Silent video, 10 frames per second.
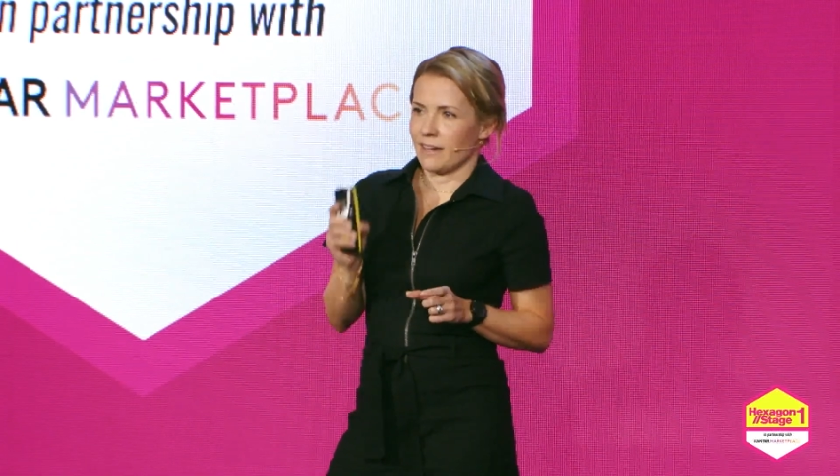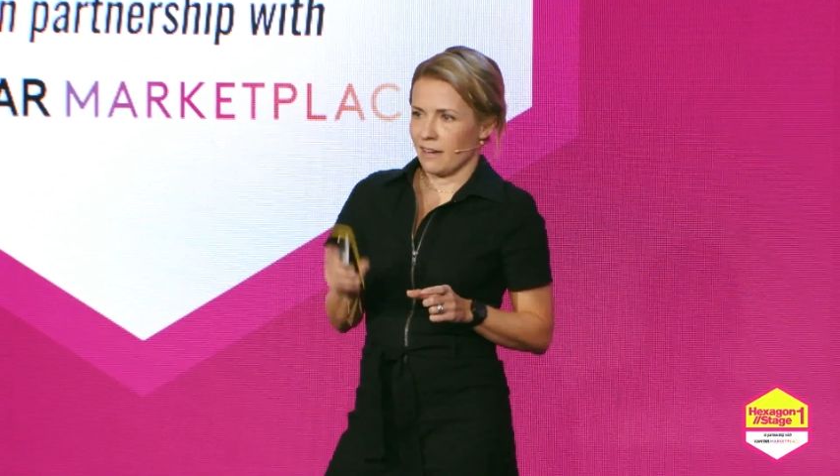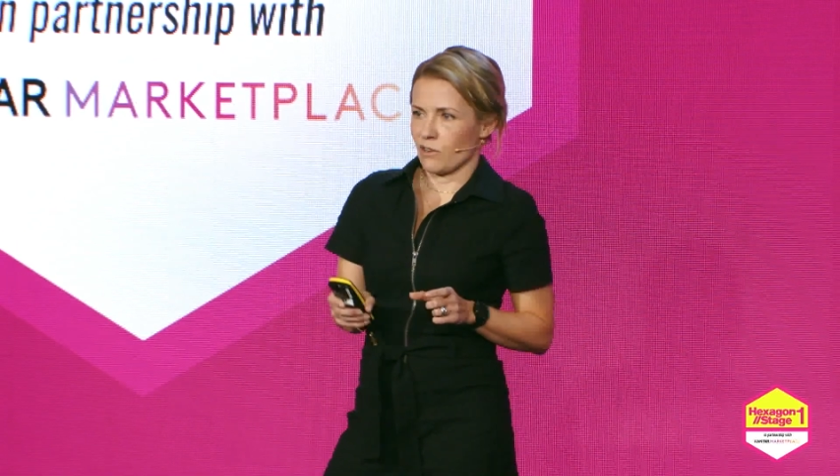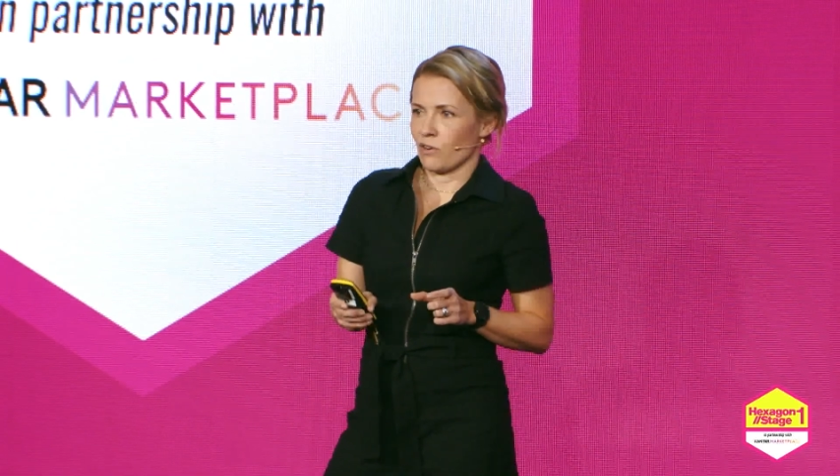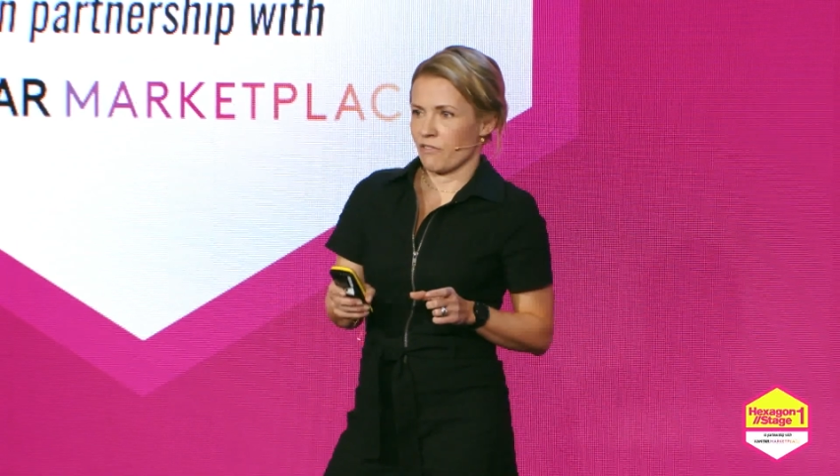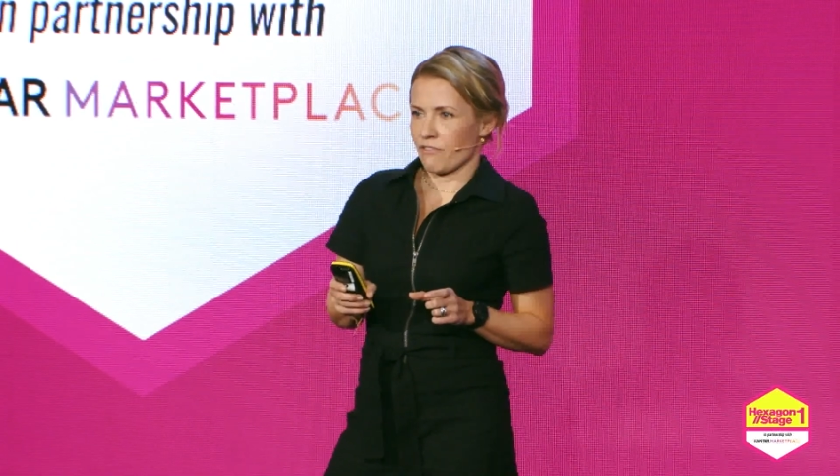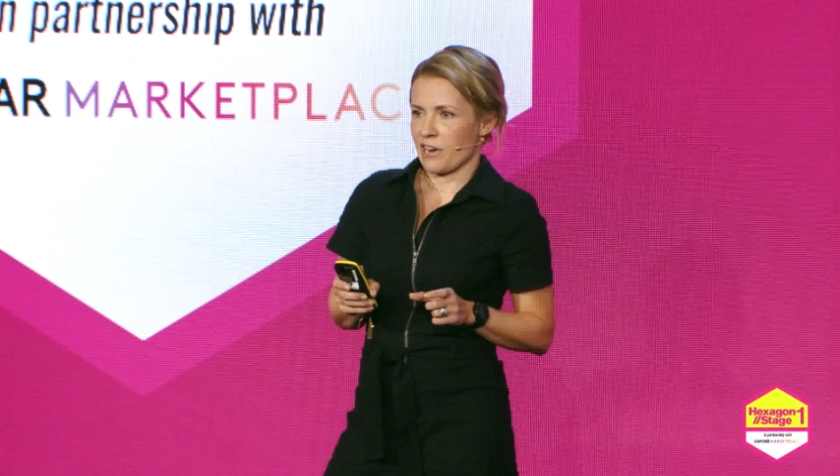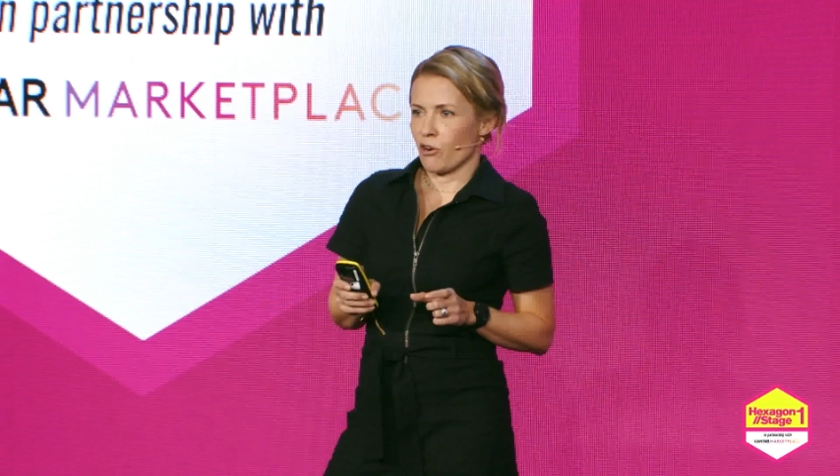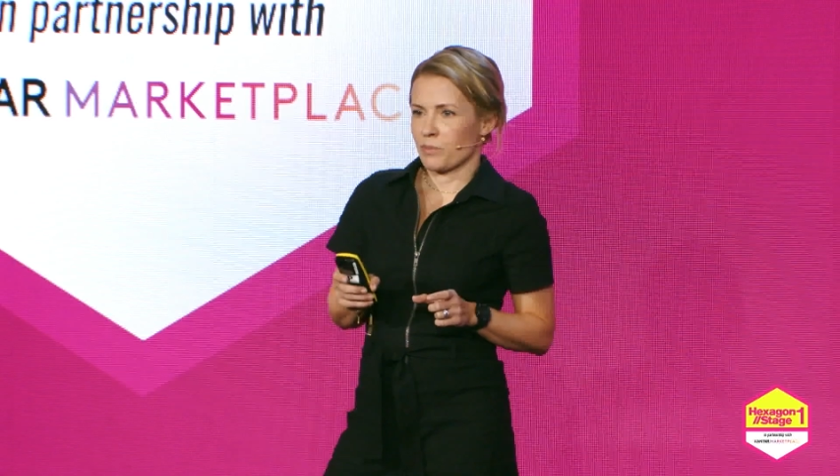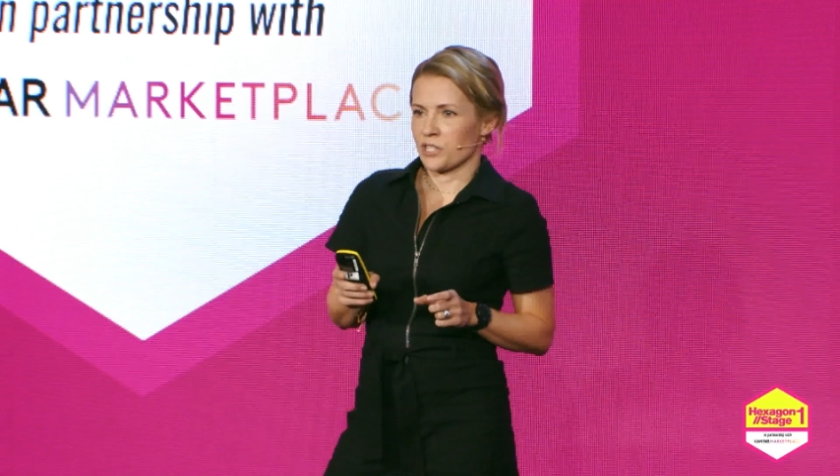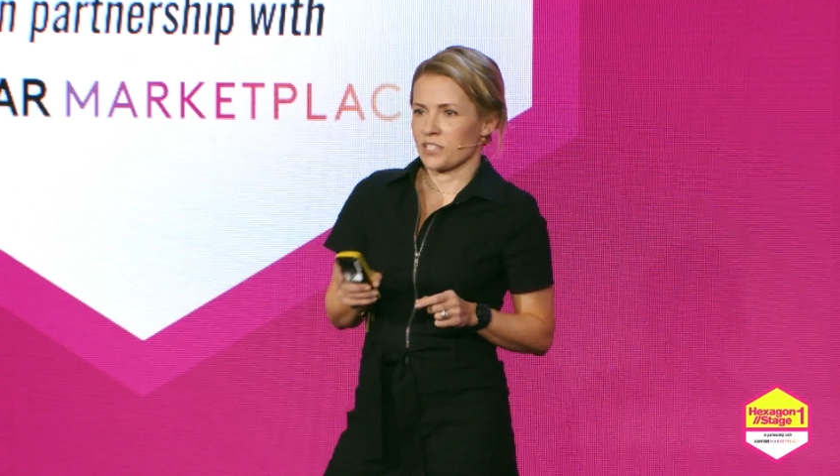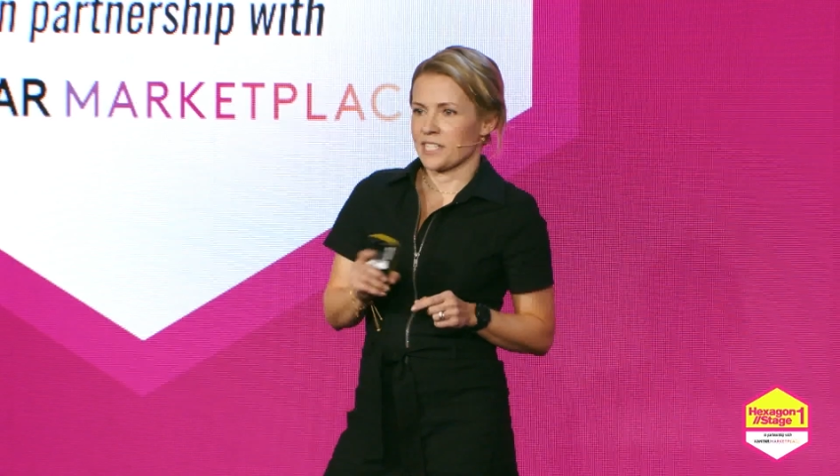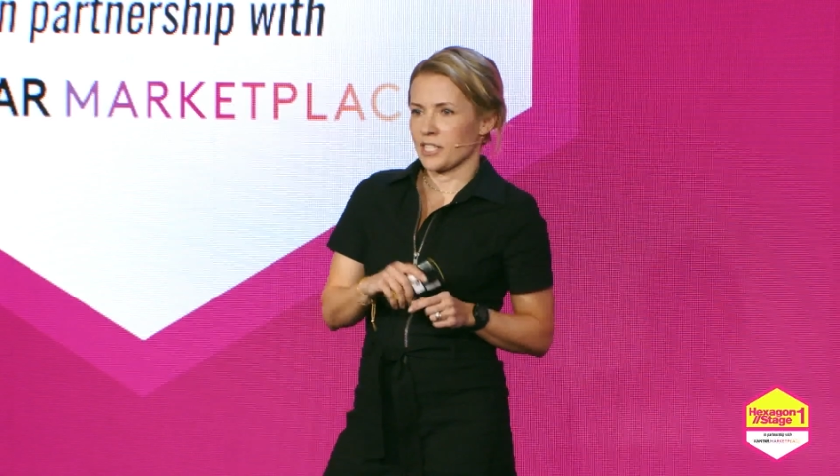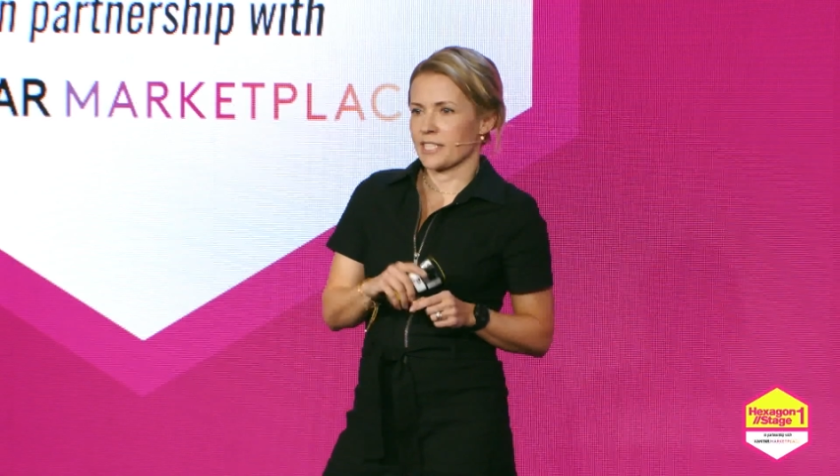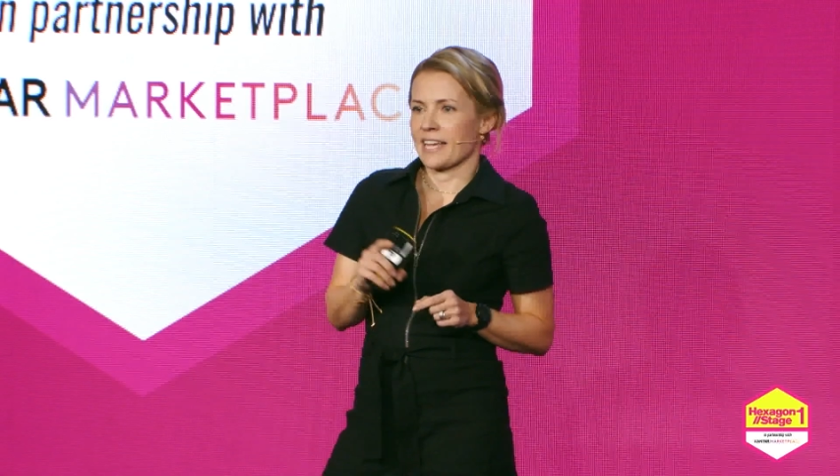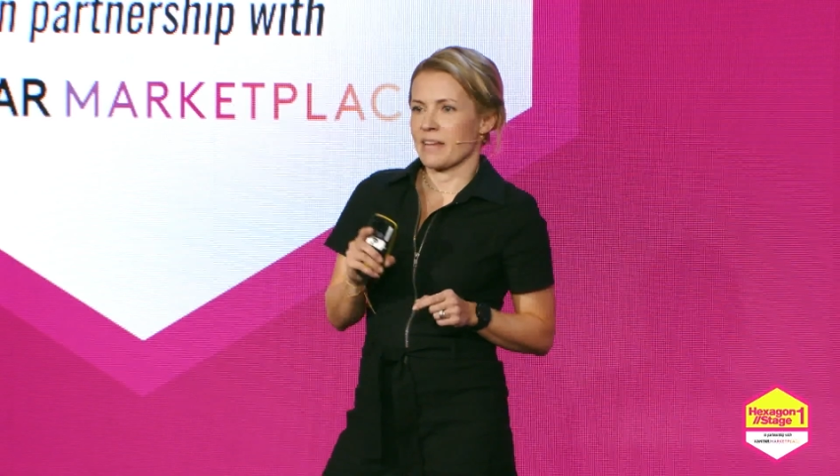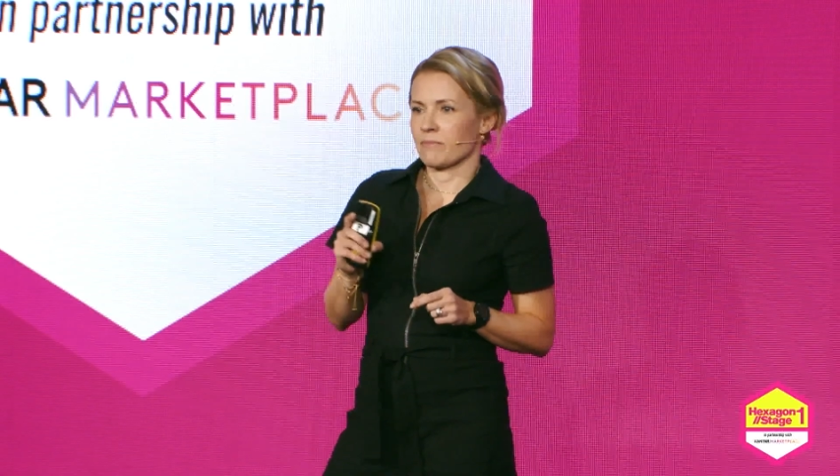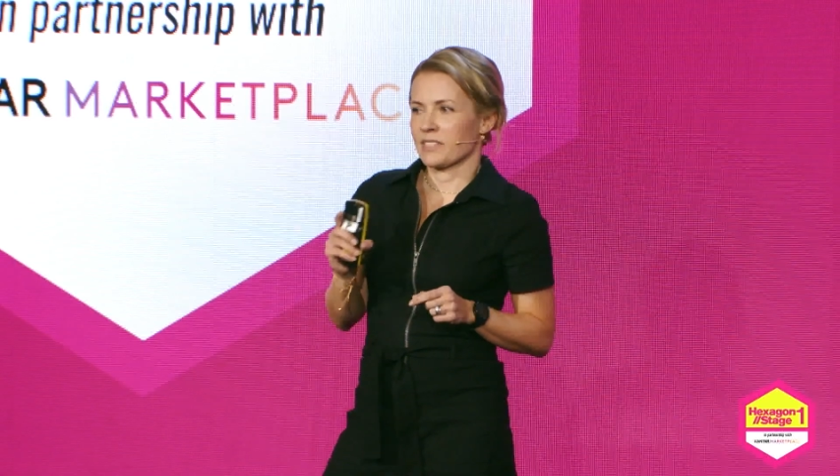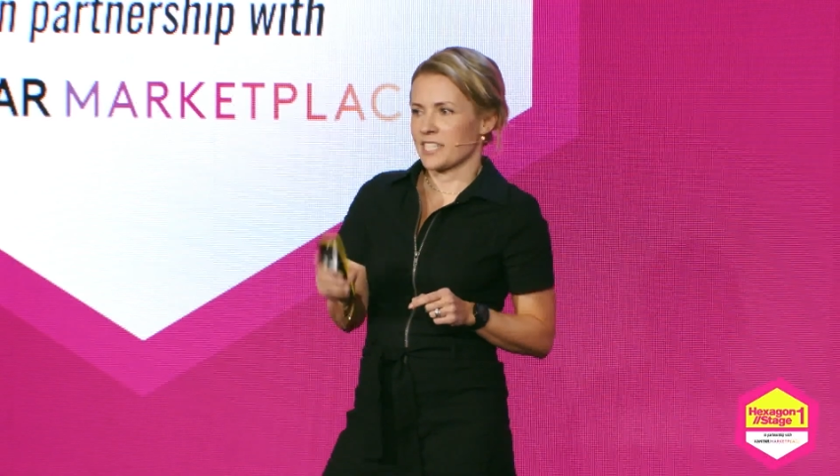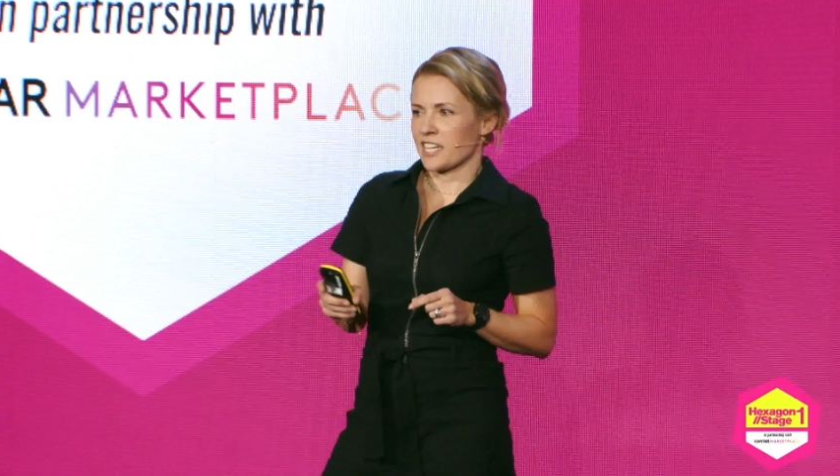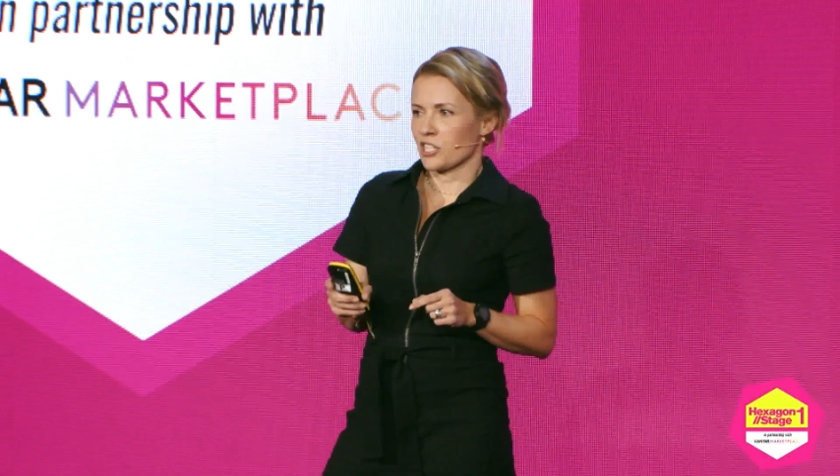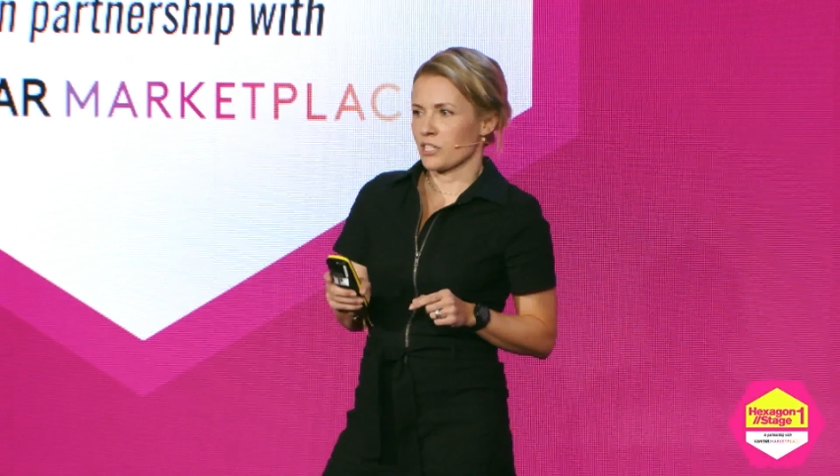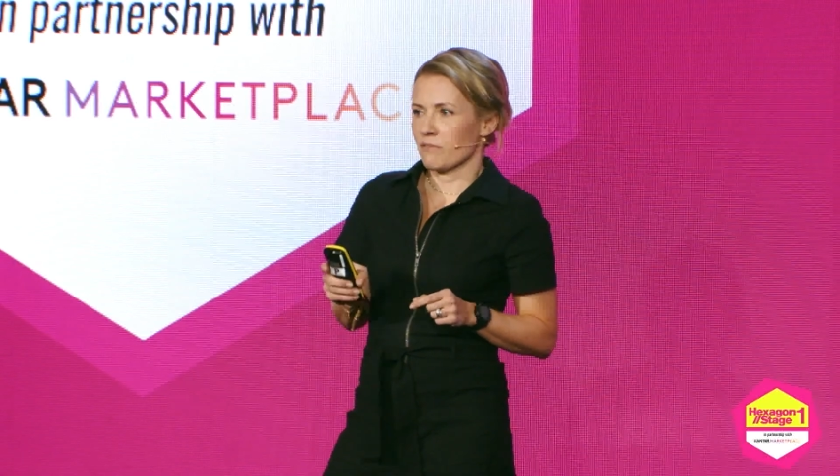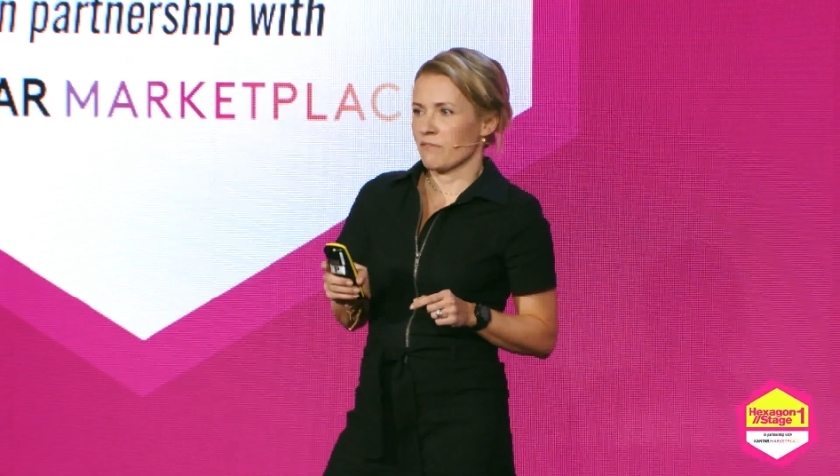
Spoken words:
alcohol-free options in the same session,